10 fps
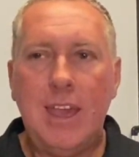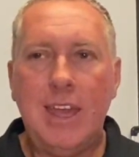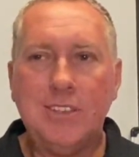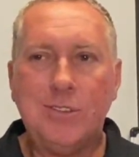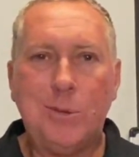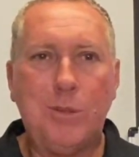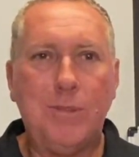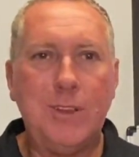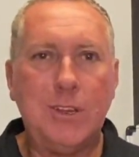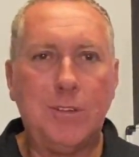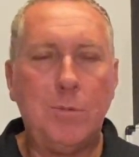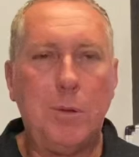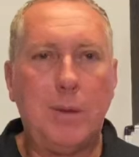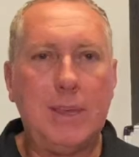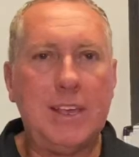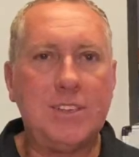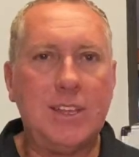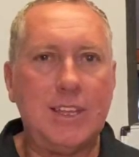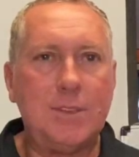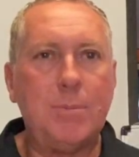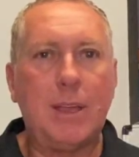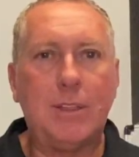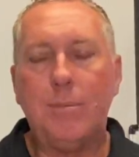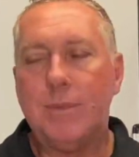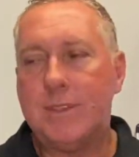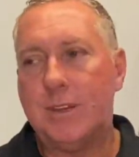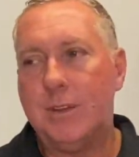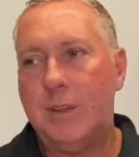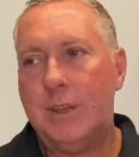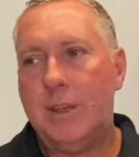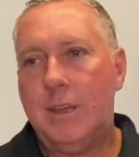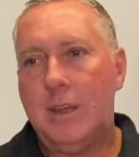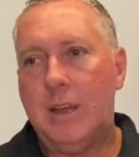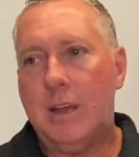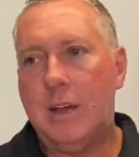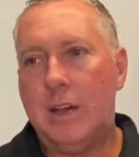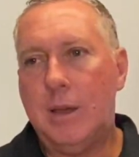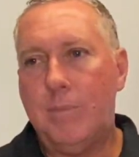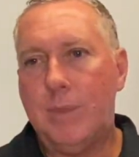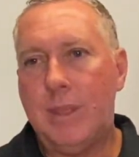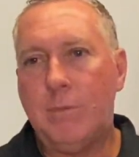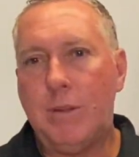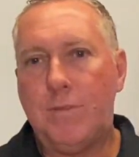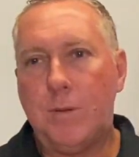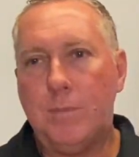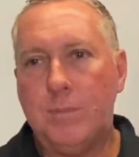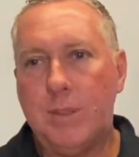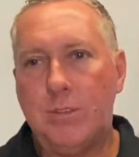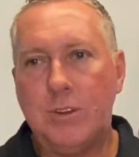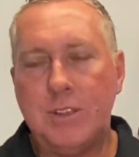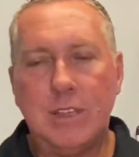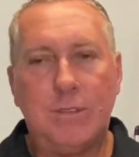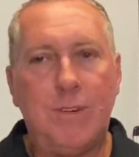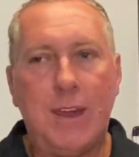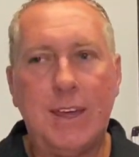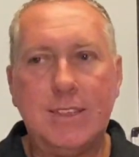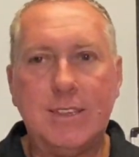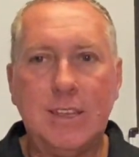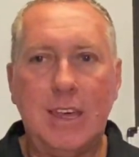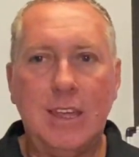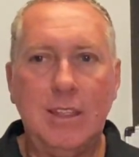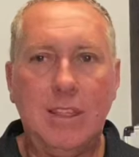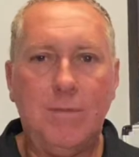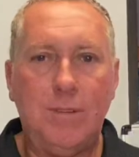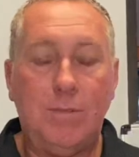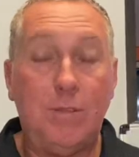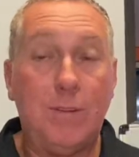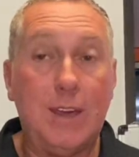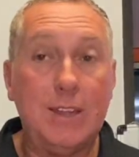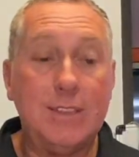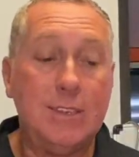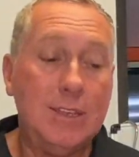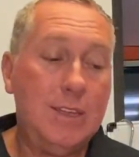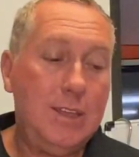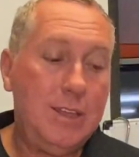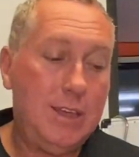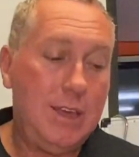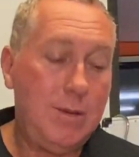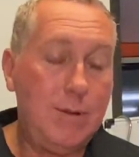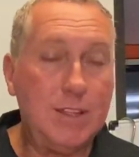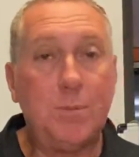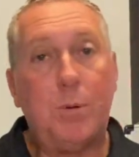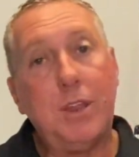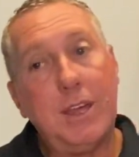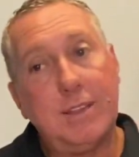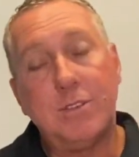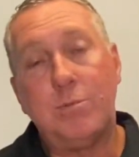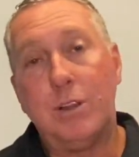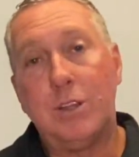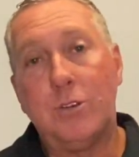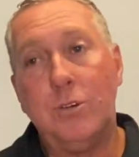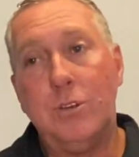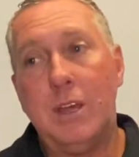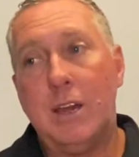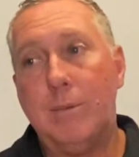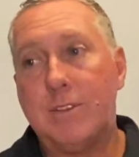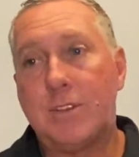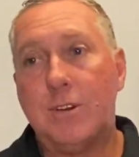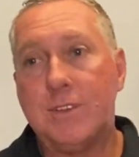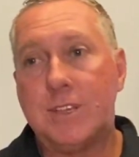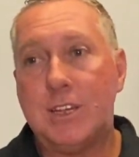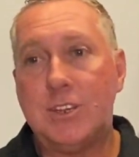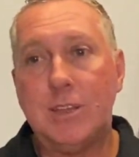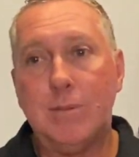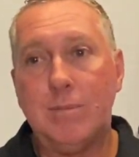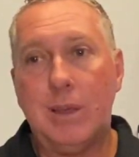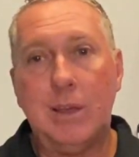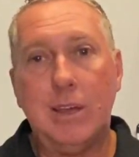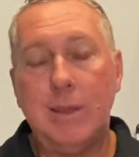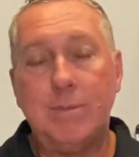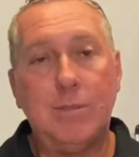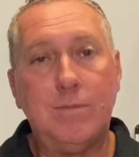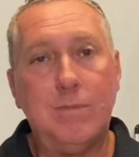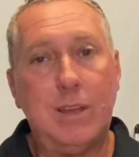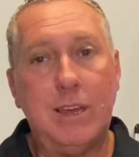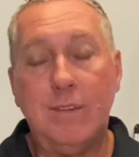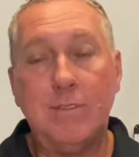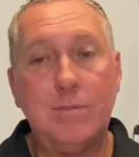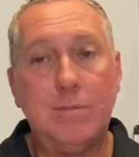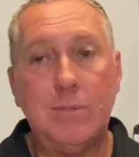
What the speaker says: it sort of put the fish off a bit, but yesterday they smacked them. So anywhere from the 36 fads and the 50 fads out around Spot X is really good. There's guys catching heaps of even